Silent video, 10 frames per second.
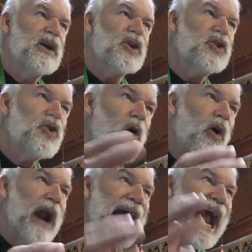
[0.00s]

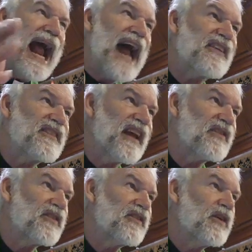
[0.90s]
your
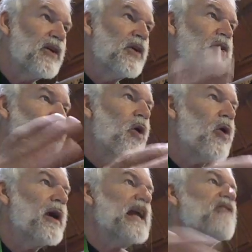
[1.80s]
assets,
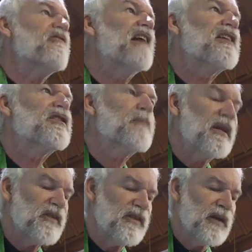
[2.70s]
your
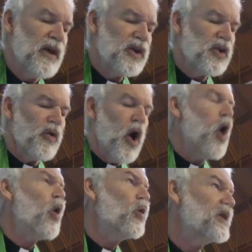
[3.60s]
investments, your
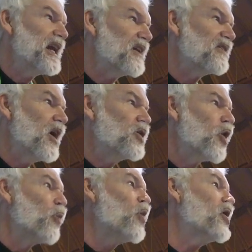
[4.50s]
holdings,
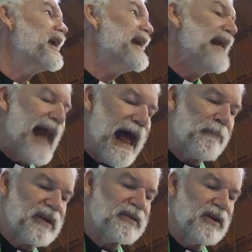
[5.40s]
your working
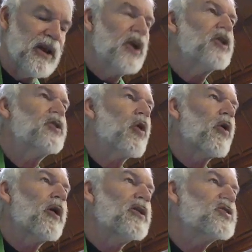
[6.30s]
capital,
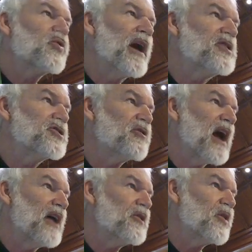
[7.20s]
your treasure
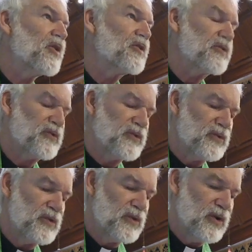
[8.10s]
on earth.
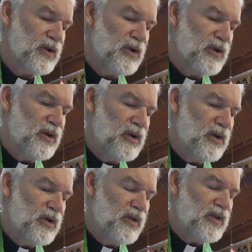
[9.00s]

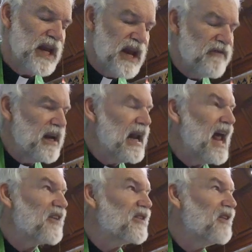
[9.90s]
Think of it
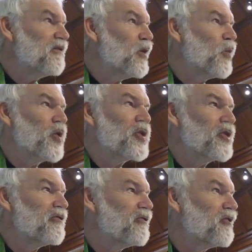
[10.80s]
as if it were
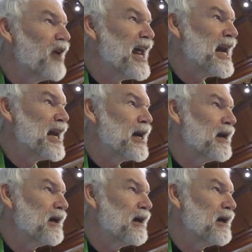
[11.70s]
your friend.